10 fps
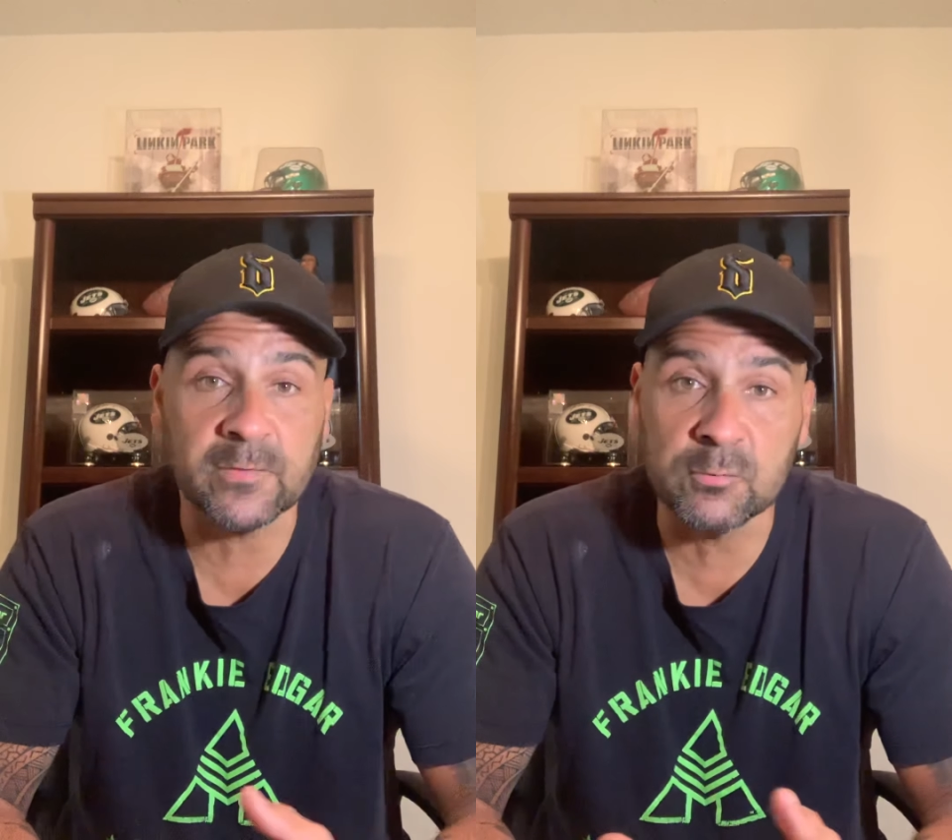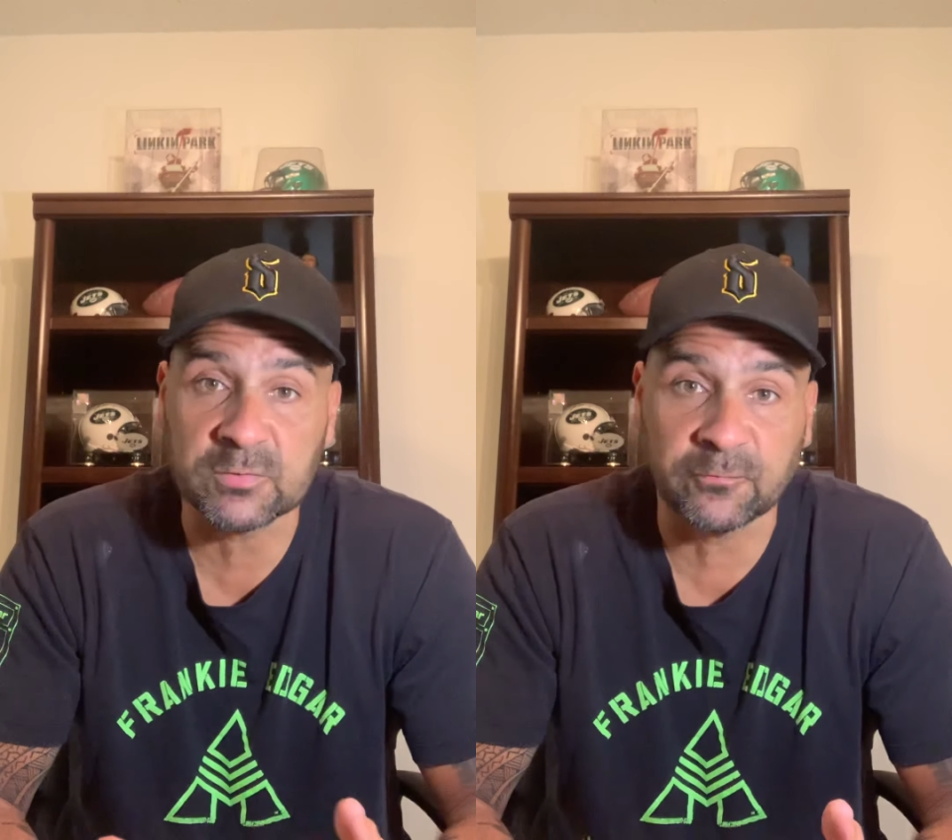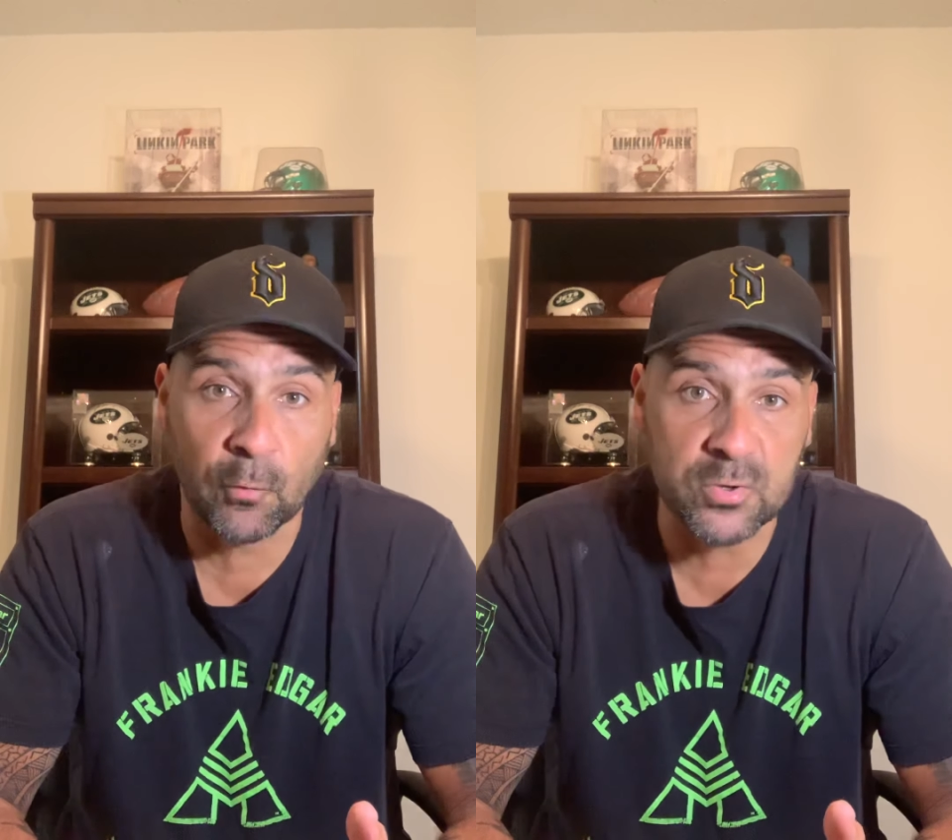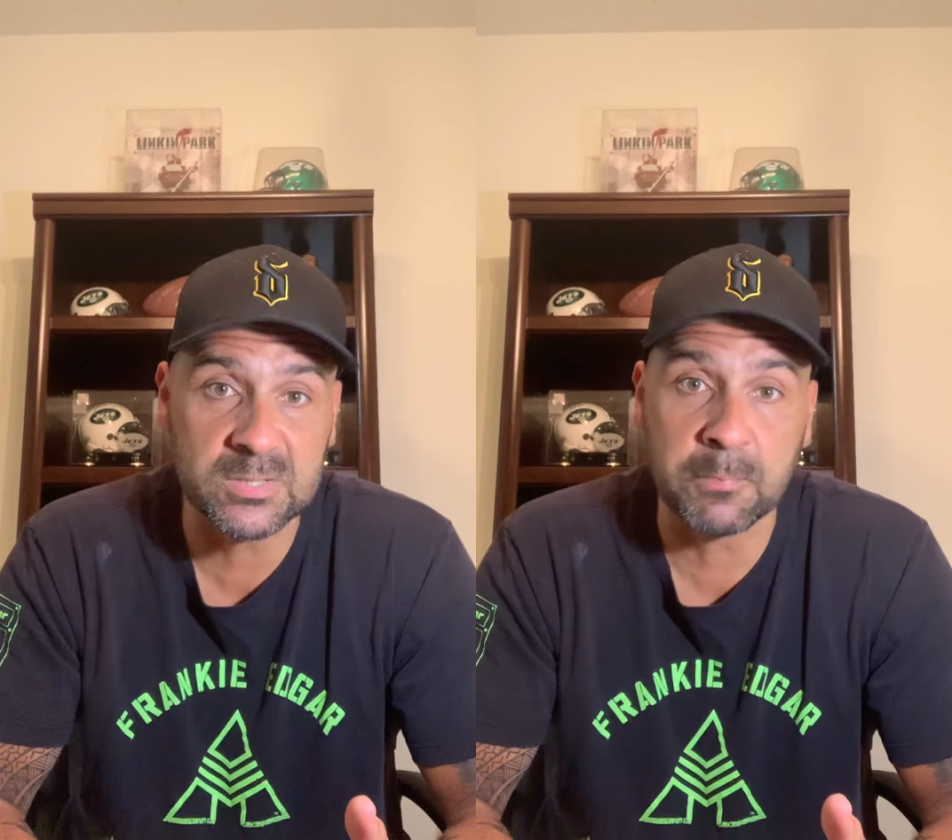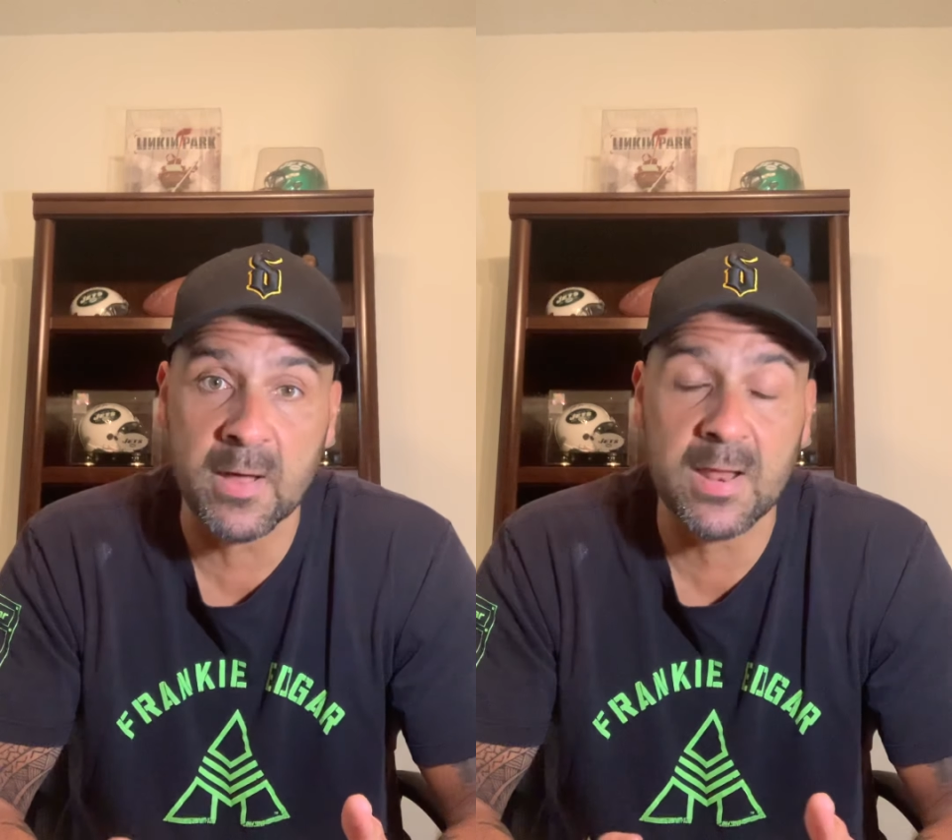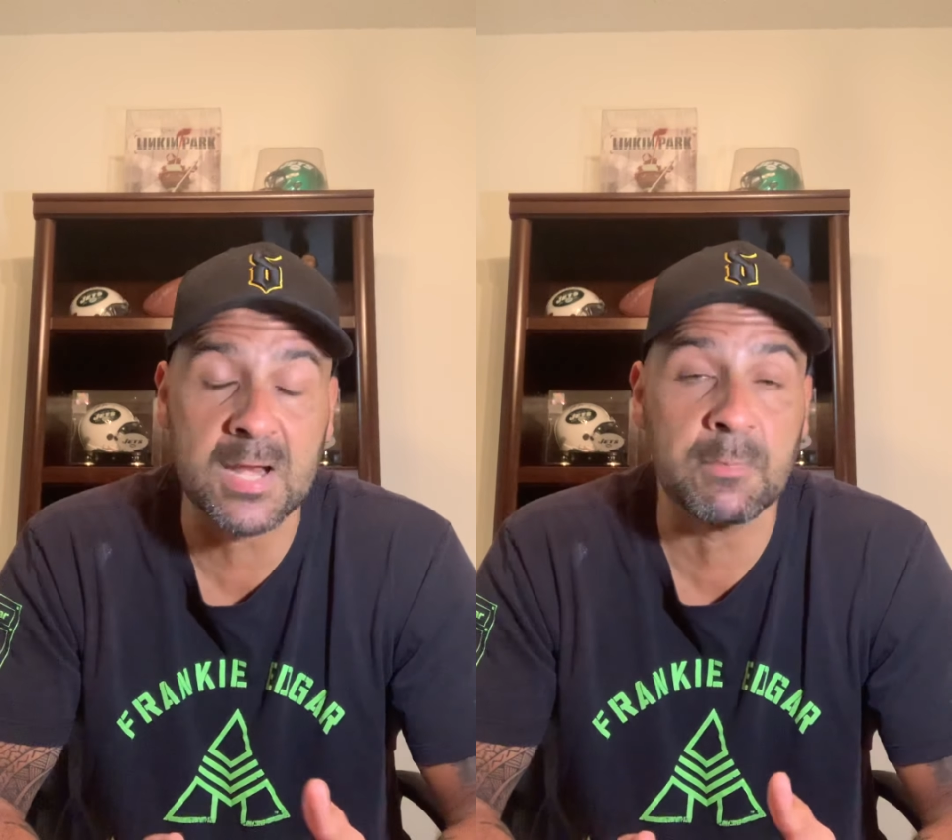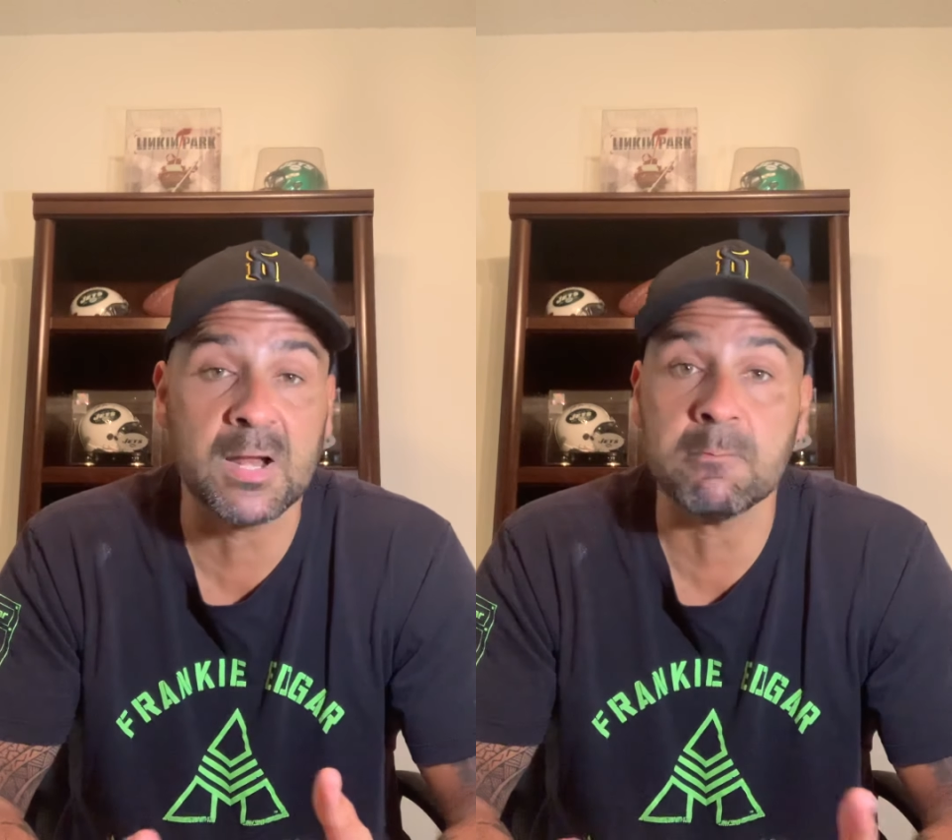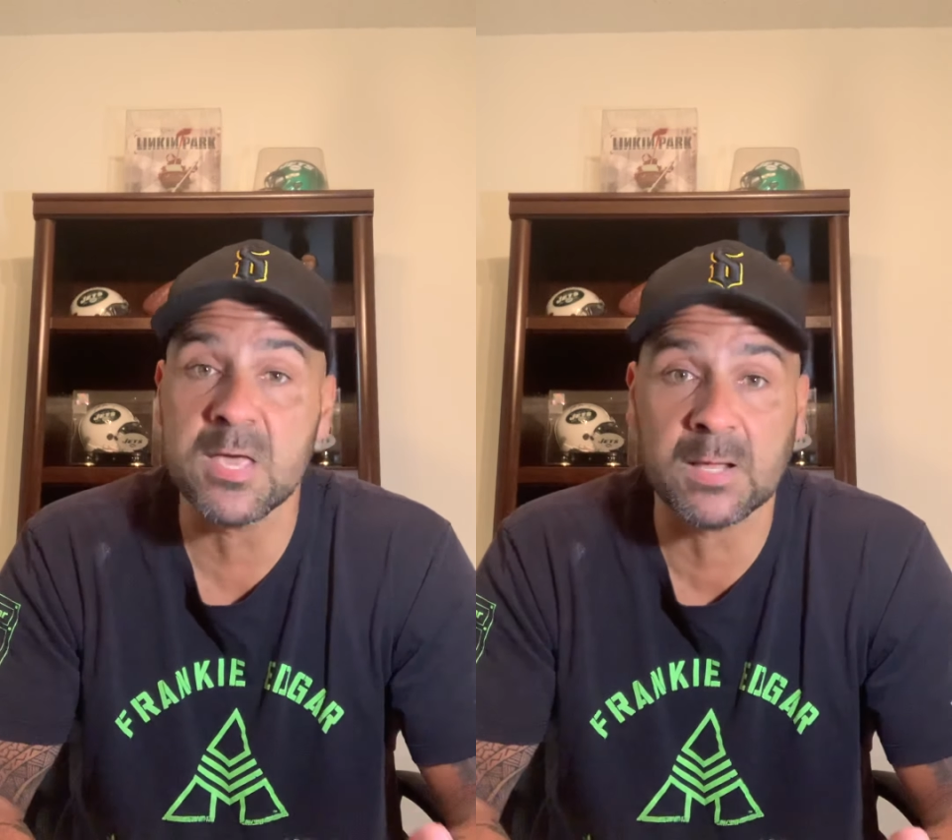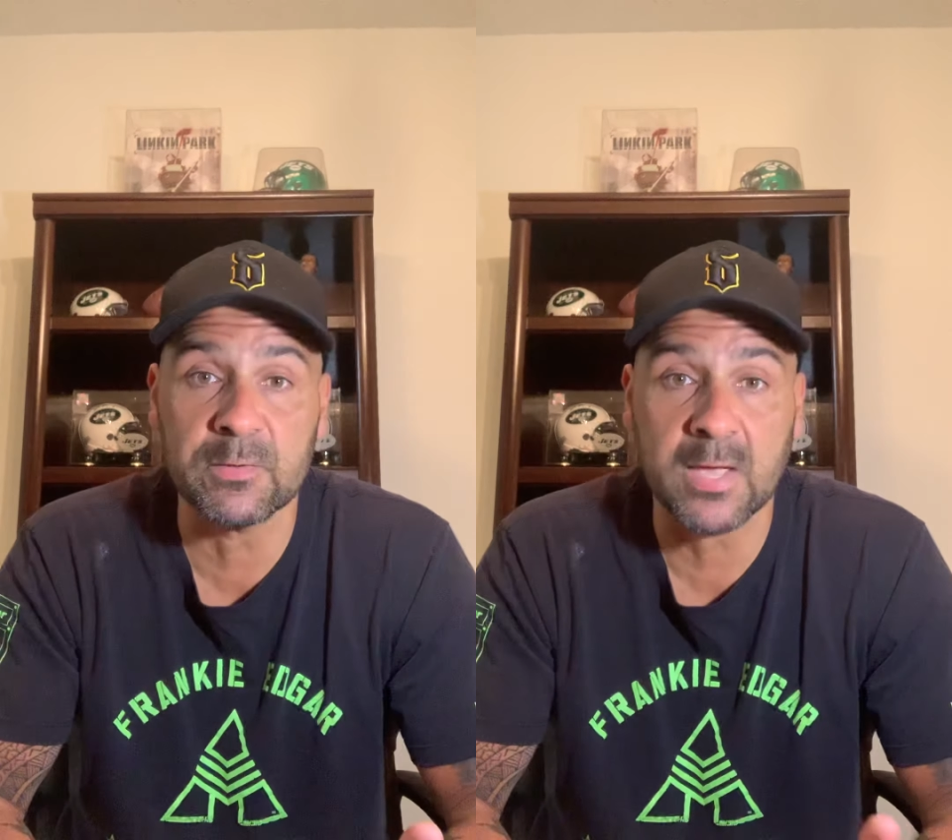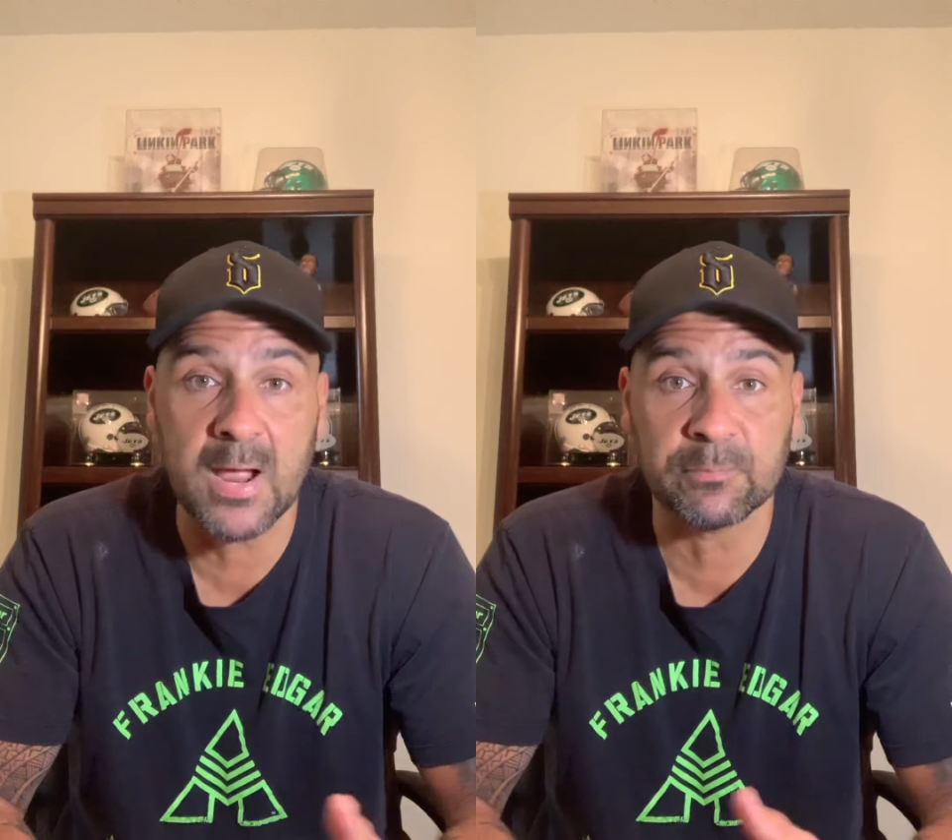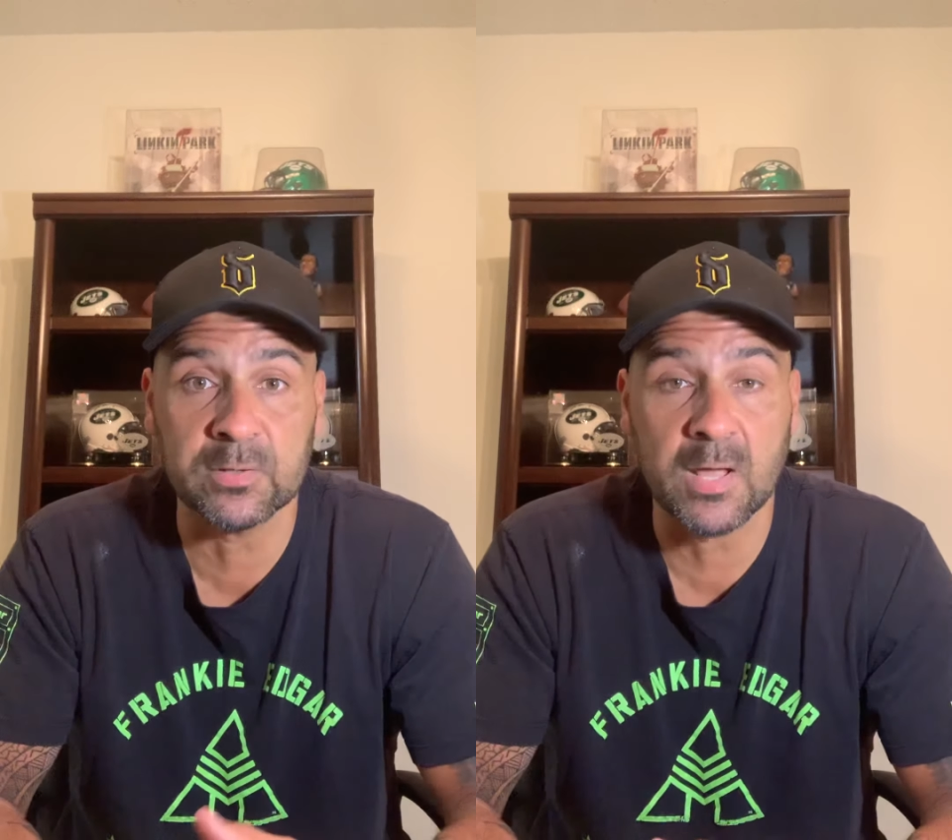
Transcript: it was forced upon anybody making the captain.